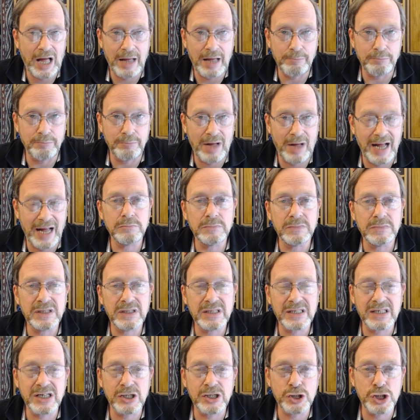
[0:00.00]
my
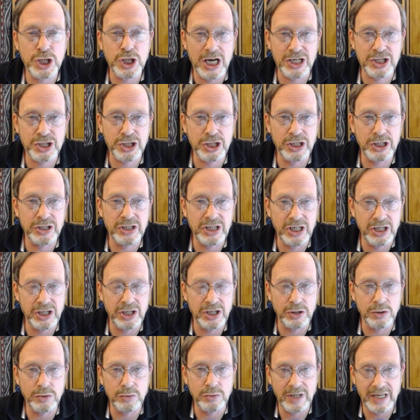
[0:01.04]
suggestion to
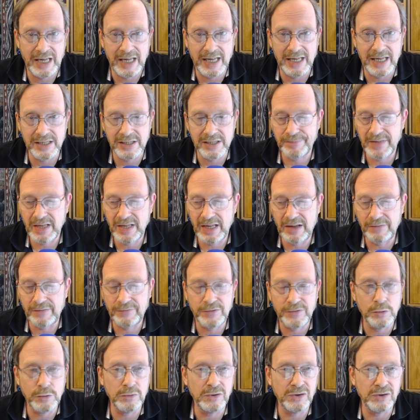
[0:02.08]
you is if
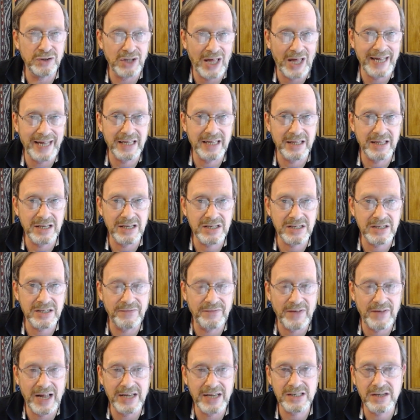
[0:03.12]
you like this
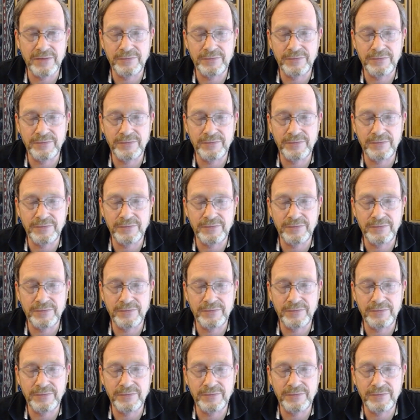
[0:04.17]
device,